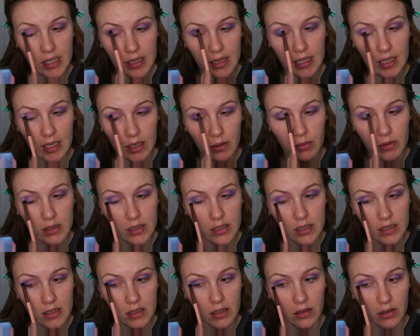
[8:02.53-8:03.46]
I think it's
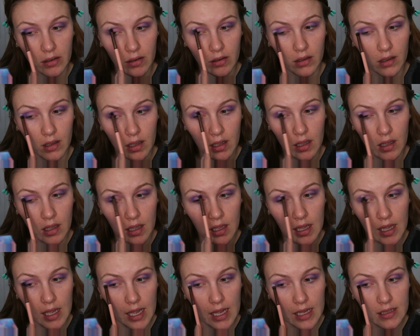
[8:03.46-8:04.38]
still
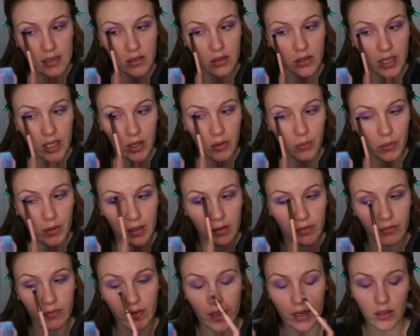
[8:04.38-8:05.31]
like a
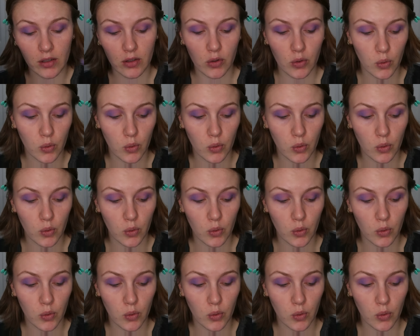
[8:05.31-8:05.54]
really fun,